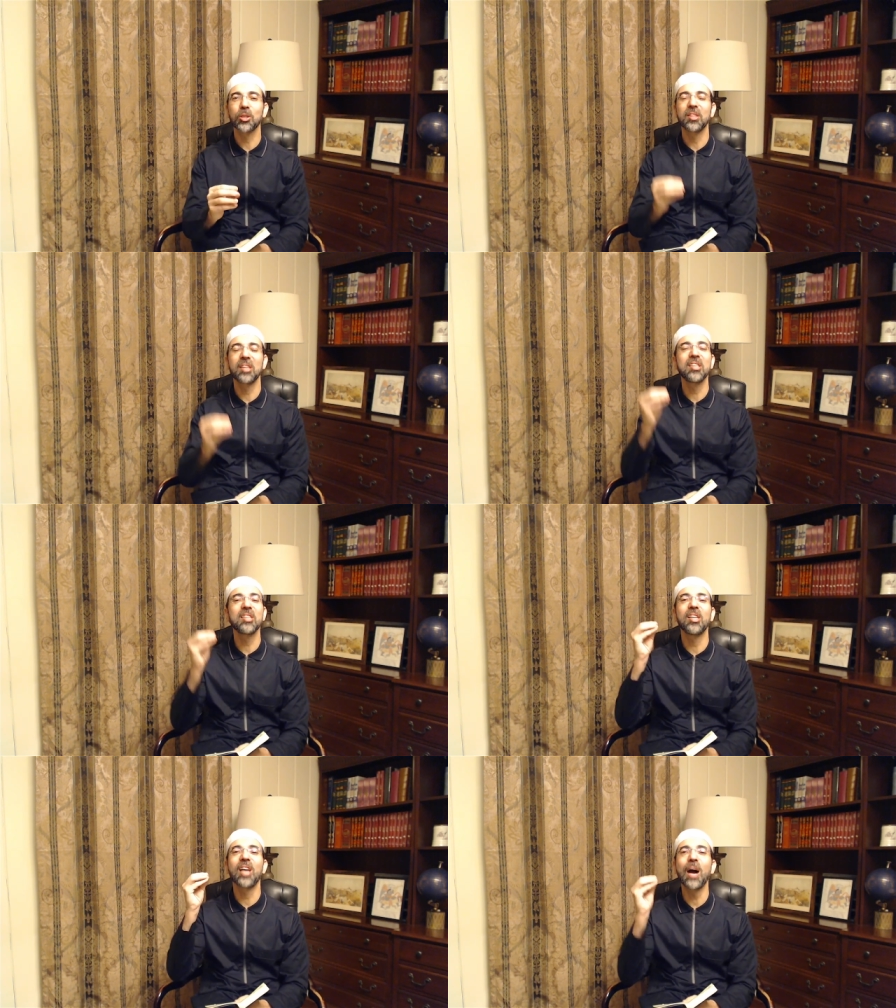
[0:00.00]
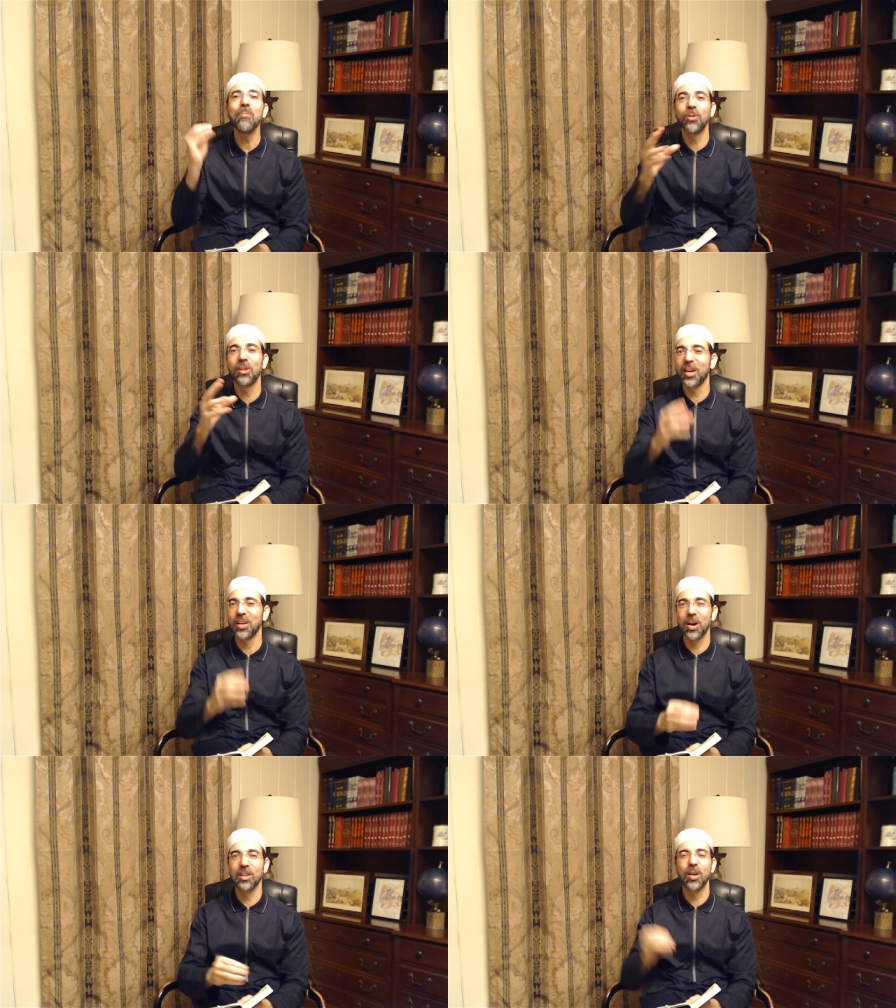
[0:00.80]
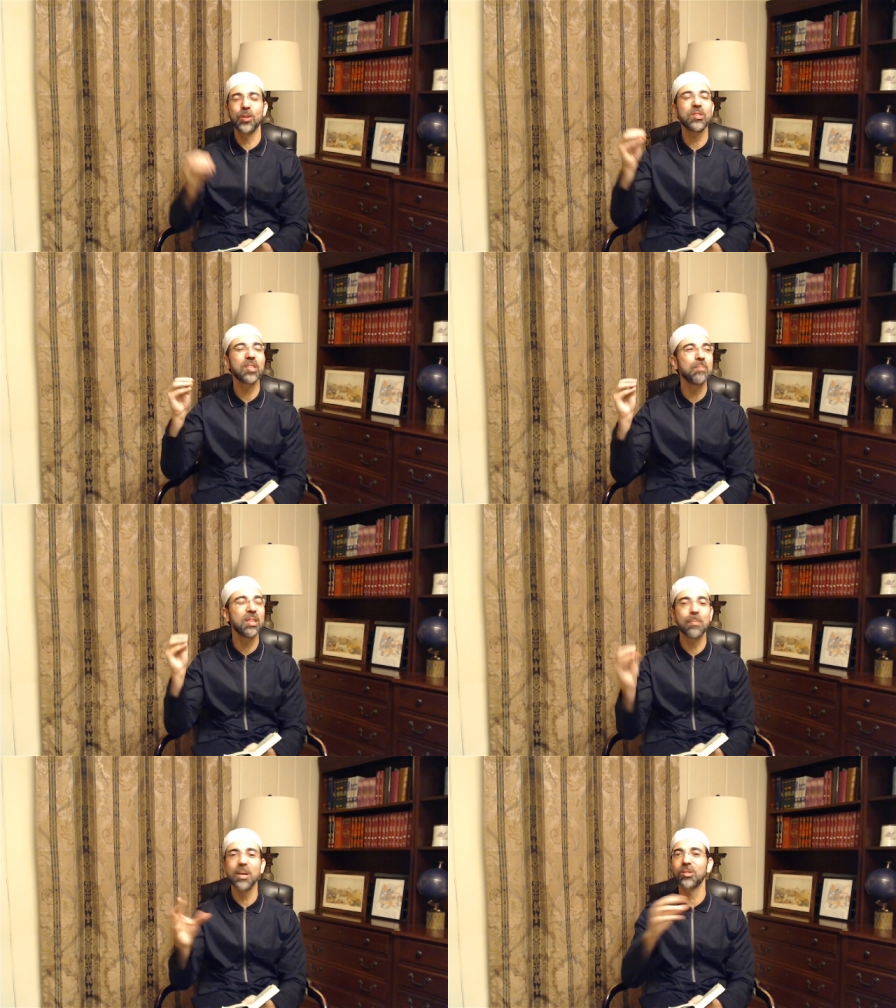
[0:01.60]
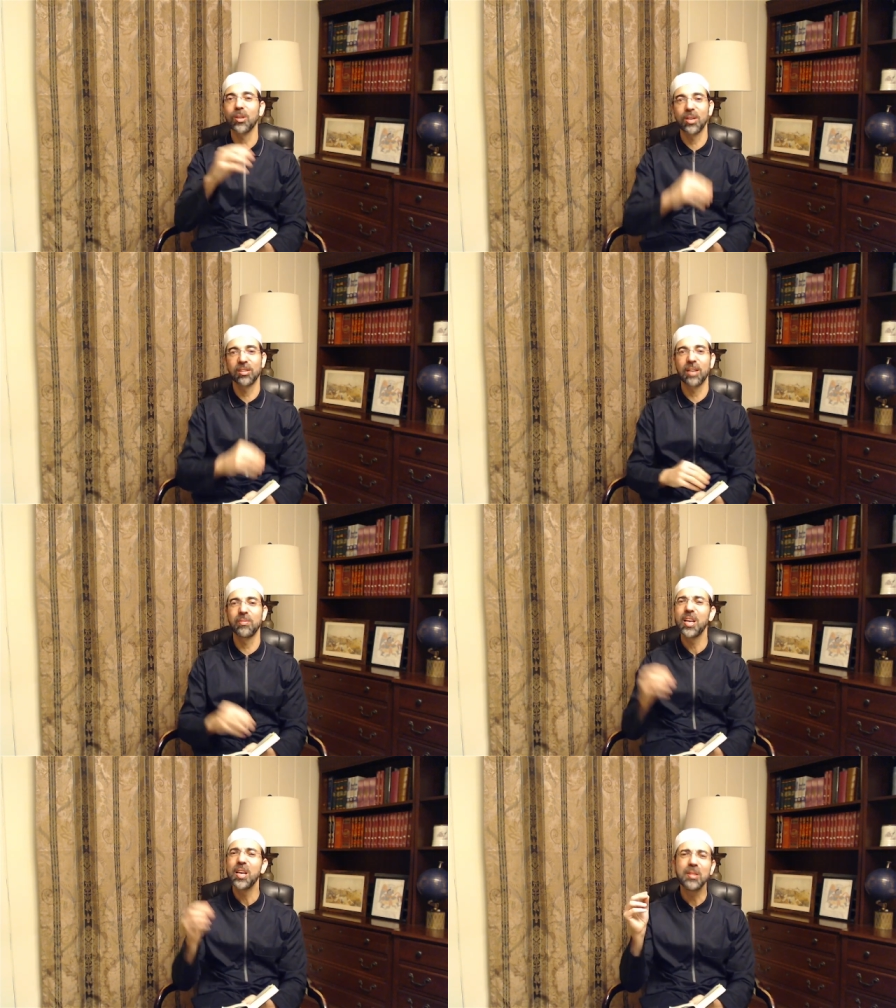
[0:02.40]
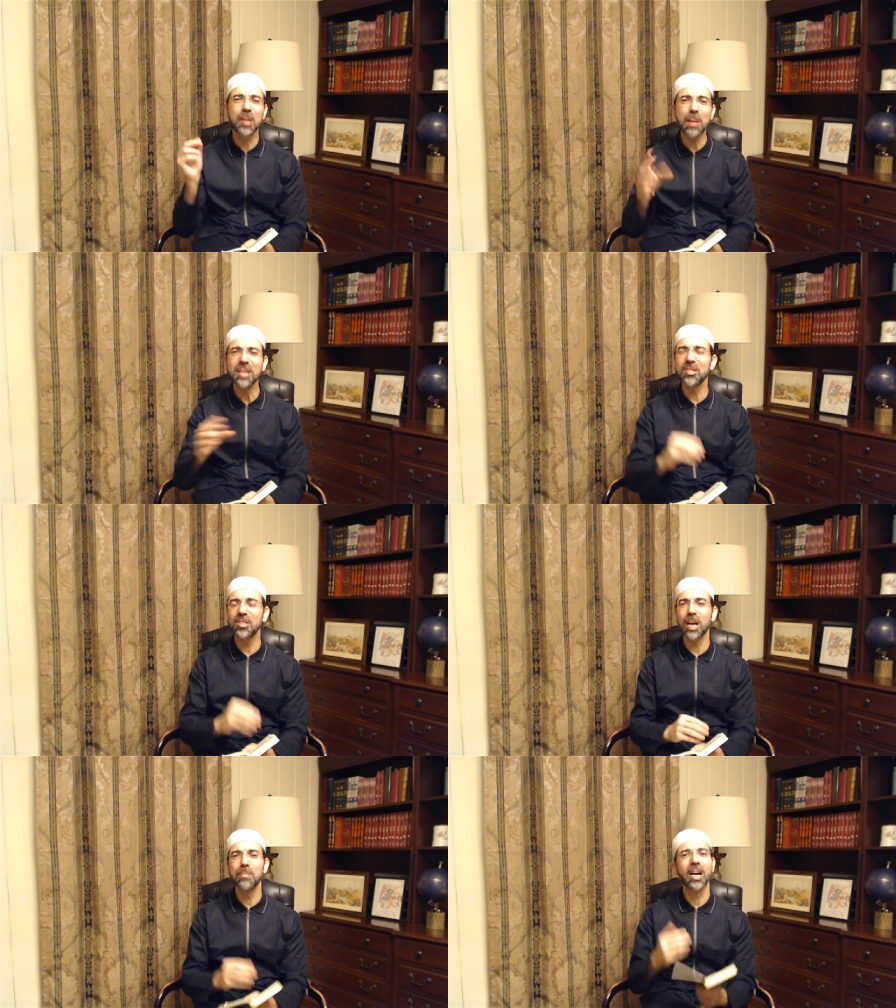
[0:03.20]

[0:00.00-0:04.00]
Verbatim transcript: that says, Alhamdulillah, Ya Allah, you send me the best Ramadan, the best timing.